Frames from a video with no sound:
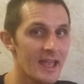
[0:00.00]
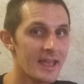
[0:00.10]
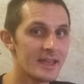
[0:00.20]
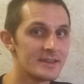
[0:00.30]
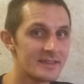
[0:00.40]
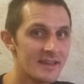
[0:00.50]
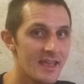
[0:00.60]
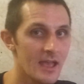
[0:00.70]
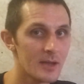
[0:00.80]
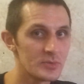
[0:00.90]
and
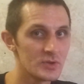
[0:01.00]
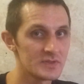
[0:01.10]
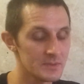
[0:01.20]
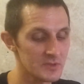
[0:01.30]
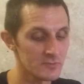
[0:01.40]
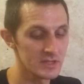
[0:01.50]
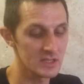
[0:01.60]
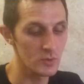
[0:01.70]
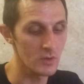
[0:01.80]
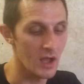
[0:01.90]
today I'm doing something really cool.